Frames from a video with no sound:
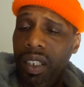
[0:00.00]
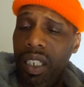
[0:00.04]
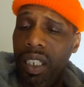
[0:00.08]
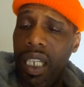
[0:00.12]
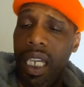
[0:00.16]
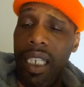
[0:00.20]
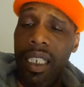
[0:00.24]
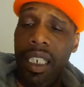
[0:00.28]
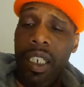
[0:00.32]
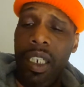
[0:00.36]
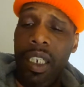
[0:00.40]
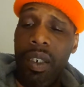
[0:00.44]

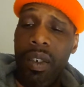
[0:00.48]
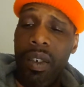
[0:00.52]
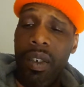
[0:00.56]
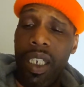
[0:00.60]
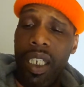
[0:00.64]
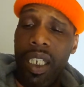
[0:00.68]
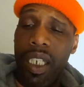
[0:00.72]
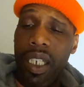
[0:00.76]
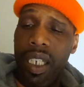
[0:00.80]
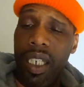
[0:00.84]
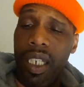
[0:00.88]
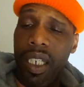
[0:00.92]
Like,
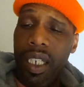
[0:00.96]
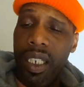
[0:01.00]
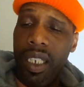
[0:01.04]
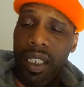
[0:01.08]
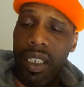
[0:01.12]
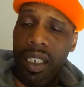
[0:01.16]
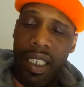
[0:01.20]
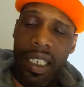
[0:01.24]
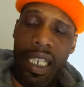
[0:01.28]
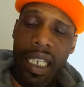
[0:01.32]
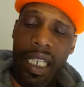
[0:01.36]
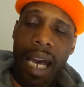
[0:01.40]
literally,
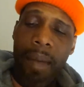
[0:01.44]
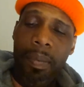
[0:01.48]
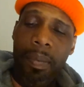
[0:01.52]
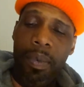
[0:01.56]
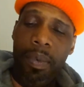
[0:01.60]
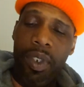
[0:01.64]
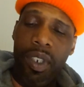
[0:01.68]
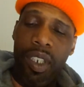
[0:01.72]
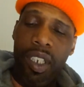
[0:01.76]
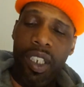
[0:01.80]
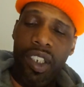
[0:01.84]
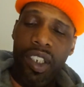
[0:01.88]

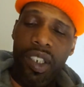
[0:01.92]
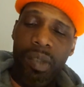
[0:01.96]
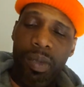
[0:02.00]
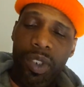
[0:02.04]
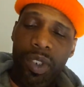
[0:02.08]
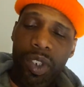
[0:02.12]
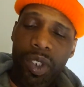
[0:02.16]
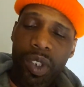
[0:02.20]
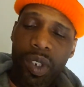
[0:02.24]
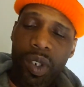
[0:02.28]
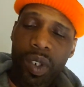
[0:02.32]
Capitalism has